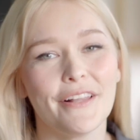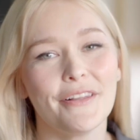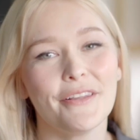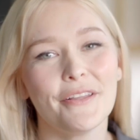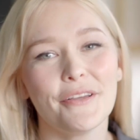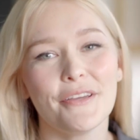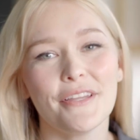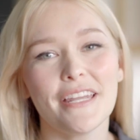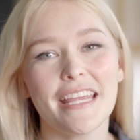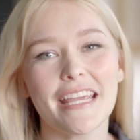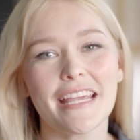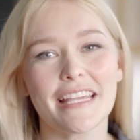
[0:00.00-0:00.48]

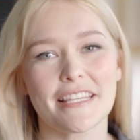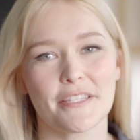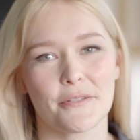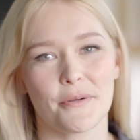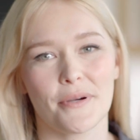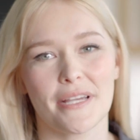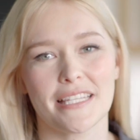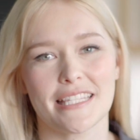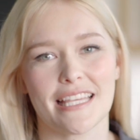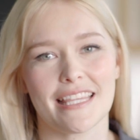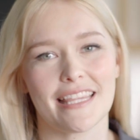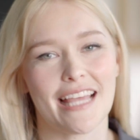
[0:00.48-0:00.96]
Learning is
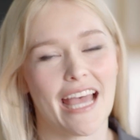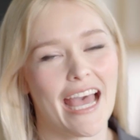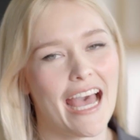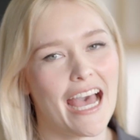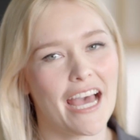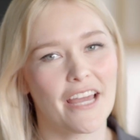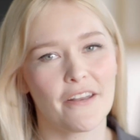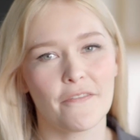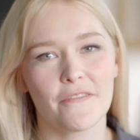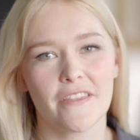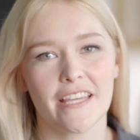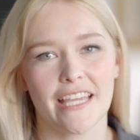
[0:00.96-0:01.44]
always at the
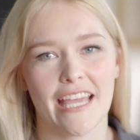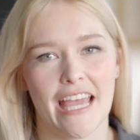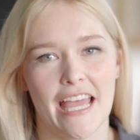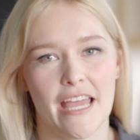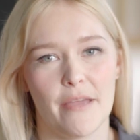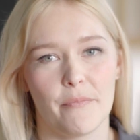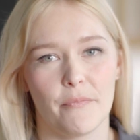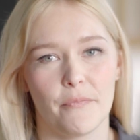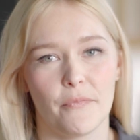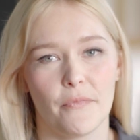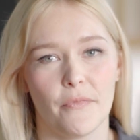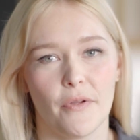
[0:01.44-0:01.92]
heart of the
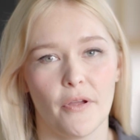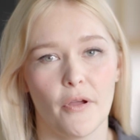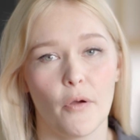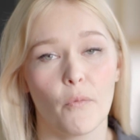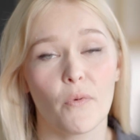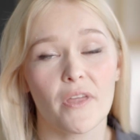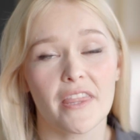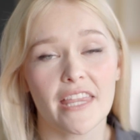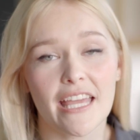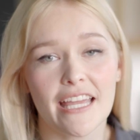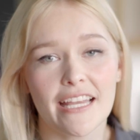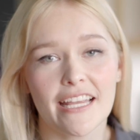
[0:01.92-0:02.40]
game,
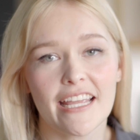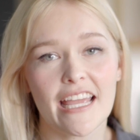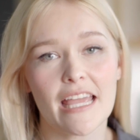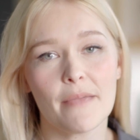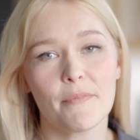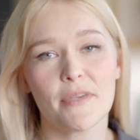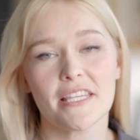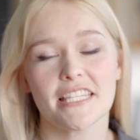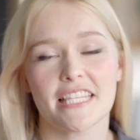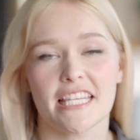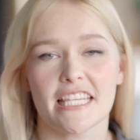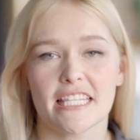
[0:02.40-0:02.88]
with
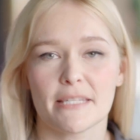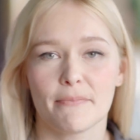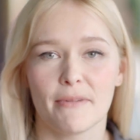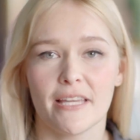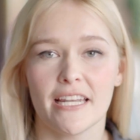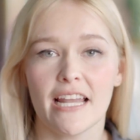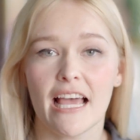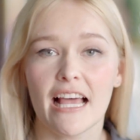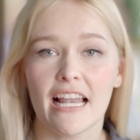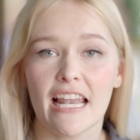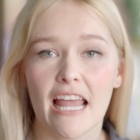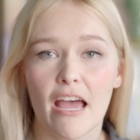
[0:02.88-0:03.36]
in-game
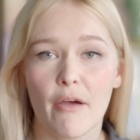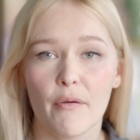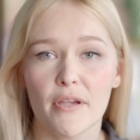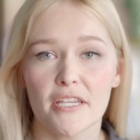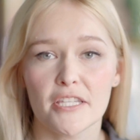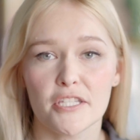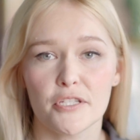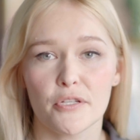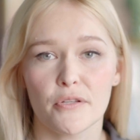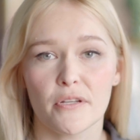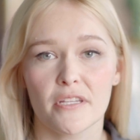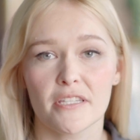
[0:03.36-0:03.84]
assessment
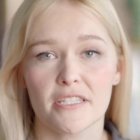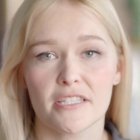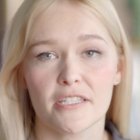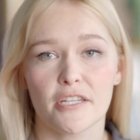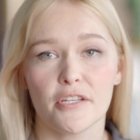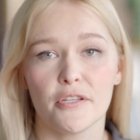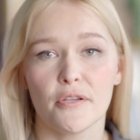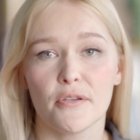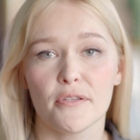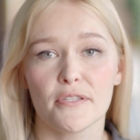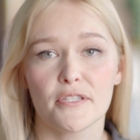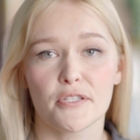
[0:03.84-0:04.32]
allowing students
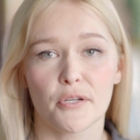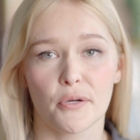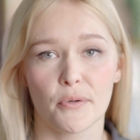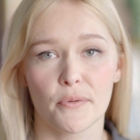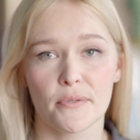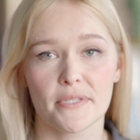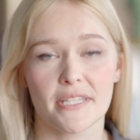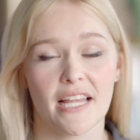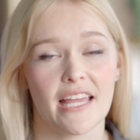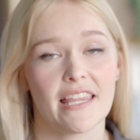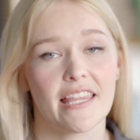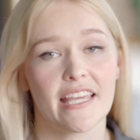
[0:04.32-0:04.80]
to use
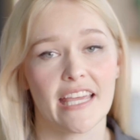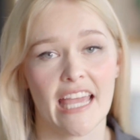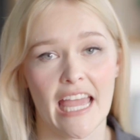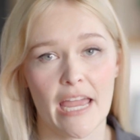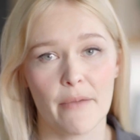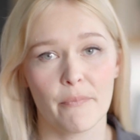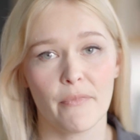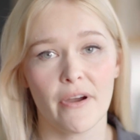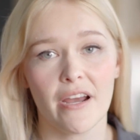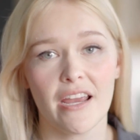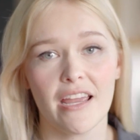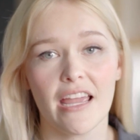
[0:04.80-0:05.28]
tools like the
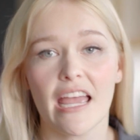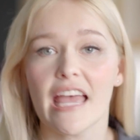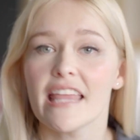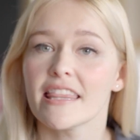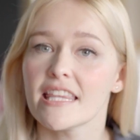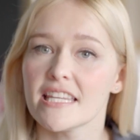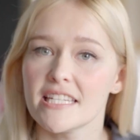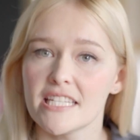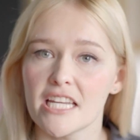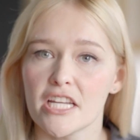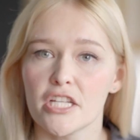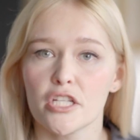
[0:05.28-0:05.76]
camera
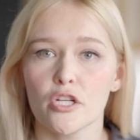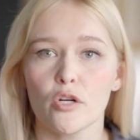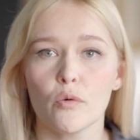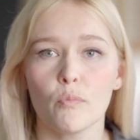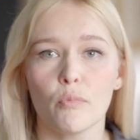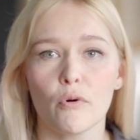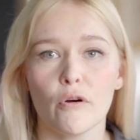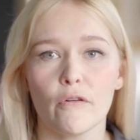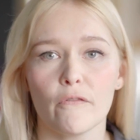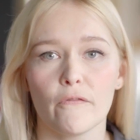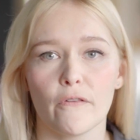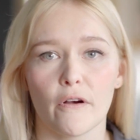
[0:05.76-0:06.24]
and the digital
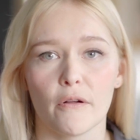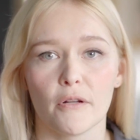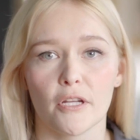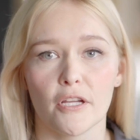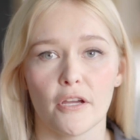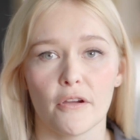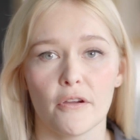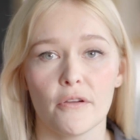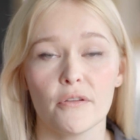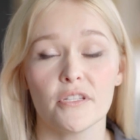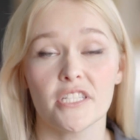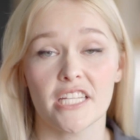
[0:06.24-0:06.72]

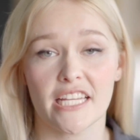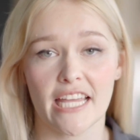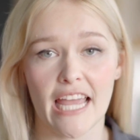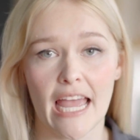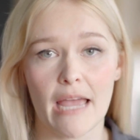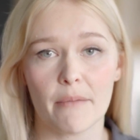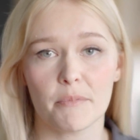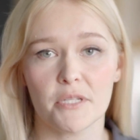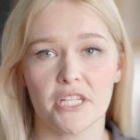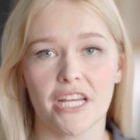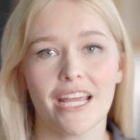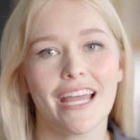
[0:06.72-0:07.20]
portfolio to
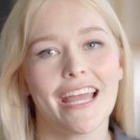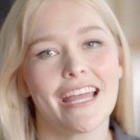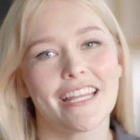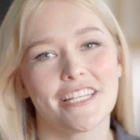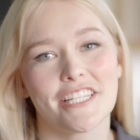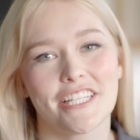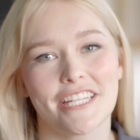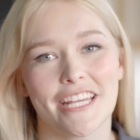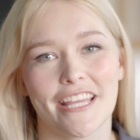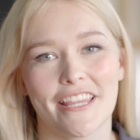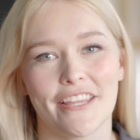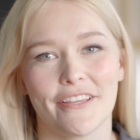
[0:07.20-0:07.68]
capture
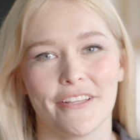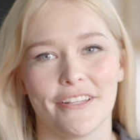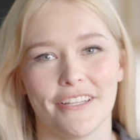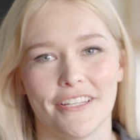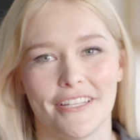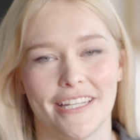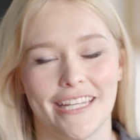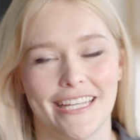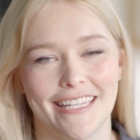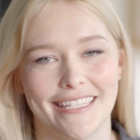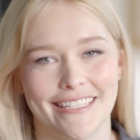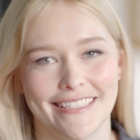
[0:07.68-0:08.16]
and share their
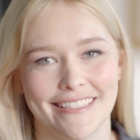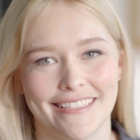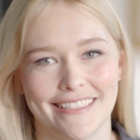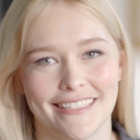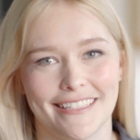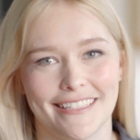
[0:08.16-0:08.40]
learning.